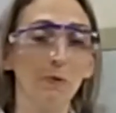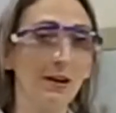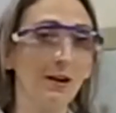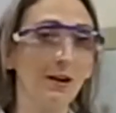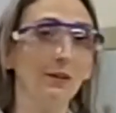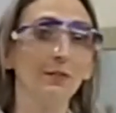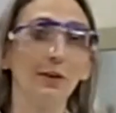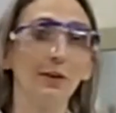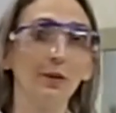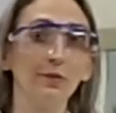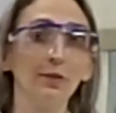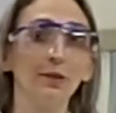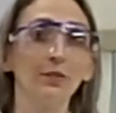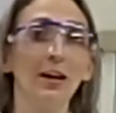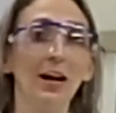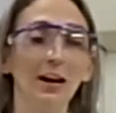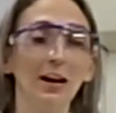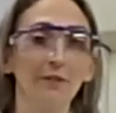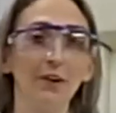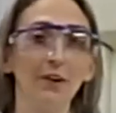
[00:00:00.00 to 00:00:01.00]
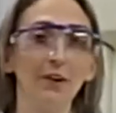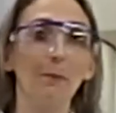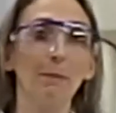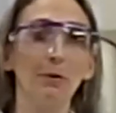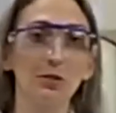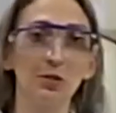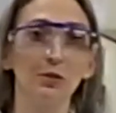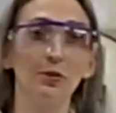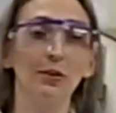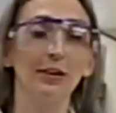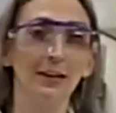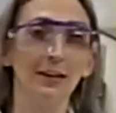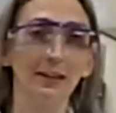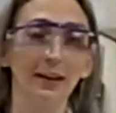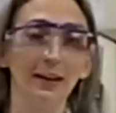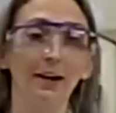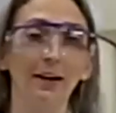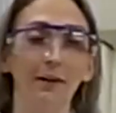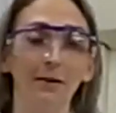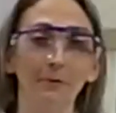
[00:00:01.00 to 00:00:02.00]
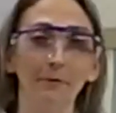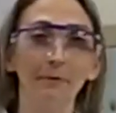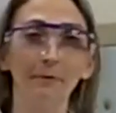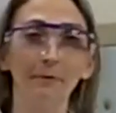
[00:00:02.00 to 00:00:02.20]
because there's a lot of opportunity there.